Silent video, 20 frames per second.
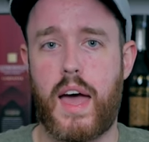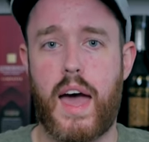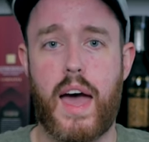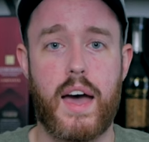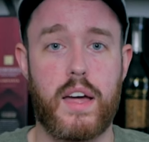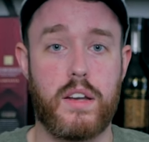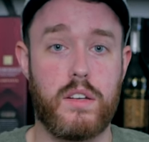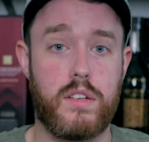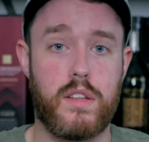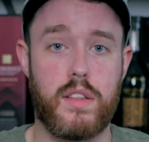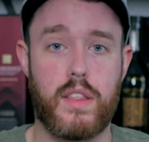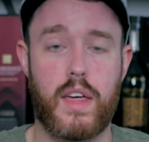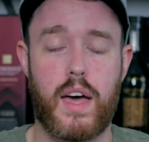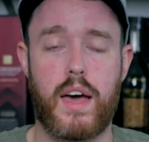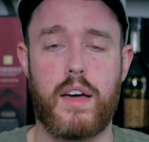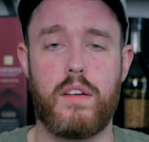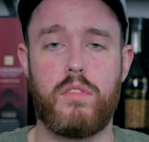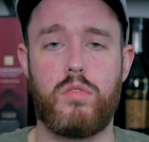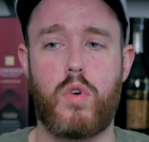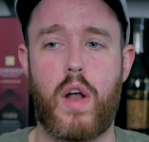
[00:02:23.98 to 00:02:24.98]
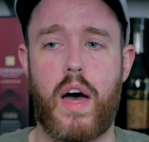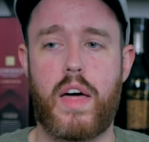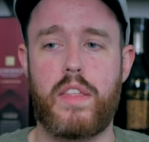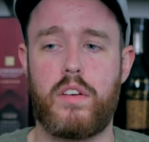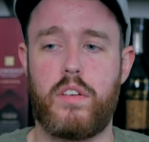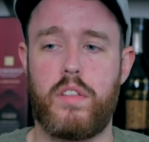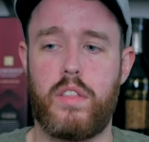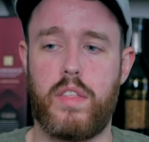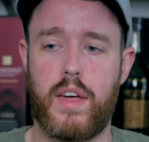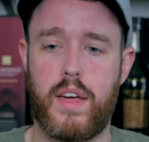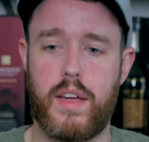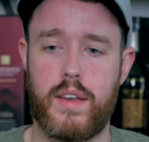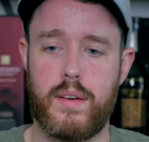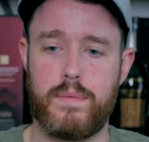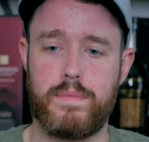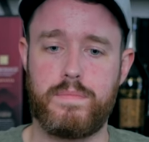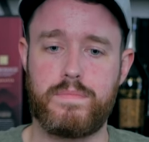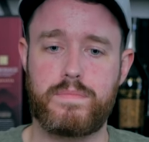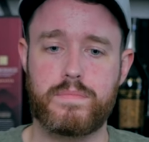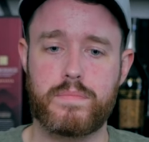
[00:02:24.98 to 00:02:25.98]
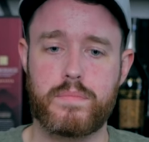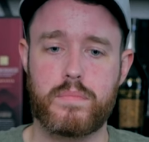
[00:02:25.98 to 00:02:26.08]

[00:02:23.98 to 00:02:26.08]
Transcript: add to that rather than